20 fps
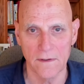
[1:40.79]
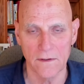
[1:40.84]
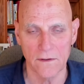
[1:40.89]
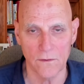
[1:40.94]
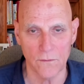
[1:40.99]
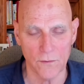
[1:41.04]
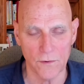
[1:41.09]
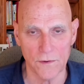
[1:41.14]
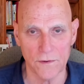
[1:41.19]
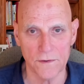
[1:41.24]

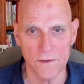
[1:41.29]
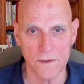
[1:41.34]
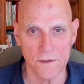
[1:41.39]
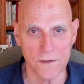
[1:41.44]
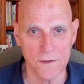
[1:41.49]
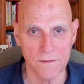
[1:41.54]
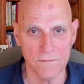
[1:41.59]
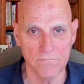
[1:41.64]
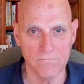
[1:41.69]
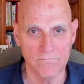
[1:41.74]
The world
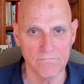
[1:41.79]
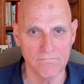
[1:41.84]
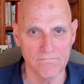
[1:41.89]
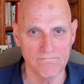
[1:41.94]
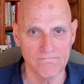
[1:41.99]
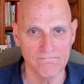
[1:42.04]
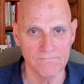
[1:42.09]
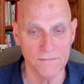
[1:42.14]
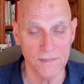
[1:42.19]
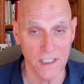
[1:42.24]
is
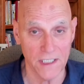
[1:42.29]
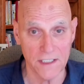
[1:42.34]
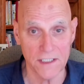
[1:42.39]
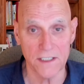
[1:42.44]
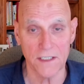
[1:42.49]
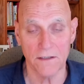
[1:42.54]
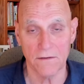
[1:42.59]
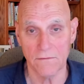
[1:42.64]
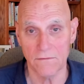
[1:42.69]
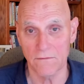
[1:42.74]

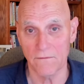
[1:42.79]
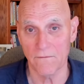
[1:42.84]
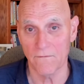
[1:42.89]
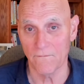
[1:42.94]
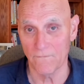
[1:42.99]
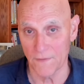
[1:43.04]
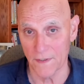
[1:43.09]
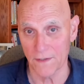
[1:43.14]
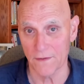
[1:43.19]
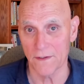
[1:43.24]
changing
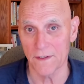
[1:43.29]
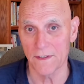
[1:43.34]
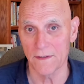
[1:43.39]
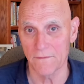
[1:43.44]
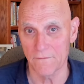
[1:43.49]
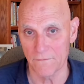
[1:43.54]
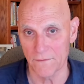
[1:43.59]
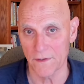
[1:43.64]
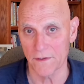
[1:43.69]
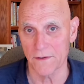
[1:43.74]
very,
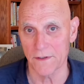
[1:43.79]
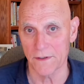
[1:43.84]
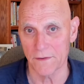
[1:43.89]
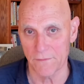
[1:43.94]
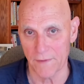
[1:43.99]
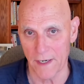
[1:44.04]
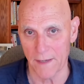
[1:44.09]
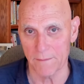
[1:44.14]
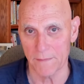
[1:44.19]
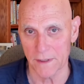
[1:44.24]
very
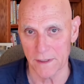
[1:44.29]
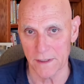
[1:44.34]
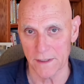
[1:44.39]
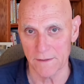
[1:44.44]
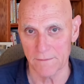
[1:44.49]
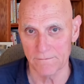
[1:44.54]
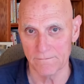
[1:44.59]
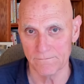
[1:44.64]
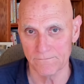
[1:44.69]
rapidly.